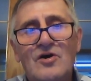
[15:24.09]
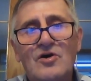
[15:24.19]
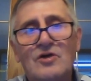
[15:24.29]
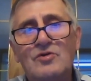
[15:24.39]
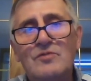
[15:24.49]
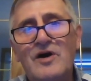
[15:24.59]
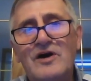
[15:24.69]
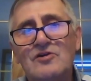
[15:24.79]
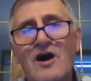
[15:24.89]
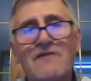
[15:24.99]
Or we're
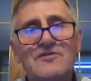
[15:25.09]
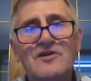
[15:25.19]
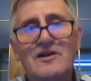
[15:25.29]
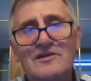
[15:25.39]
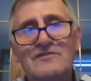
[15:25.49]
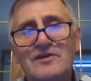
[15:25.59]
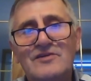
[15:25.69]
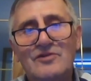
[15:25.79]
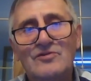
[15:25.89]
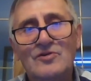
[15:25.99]
better off not living
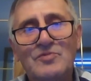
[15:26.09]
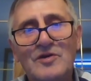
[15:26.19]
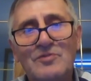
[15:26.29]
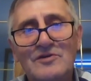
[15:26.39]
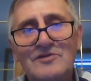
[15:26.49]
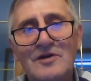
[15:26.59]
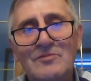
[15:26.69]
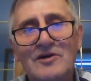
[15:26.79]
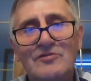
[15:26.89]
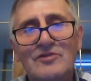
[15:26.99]
with those people in some
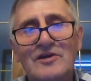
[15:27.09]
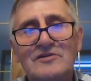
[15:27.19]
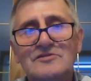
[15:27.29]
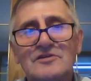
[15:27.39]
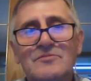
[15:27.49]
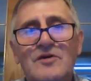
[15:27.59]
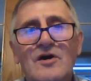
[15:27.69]
kind of relationship,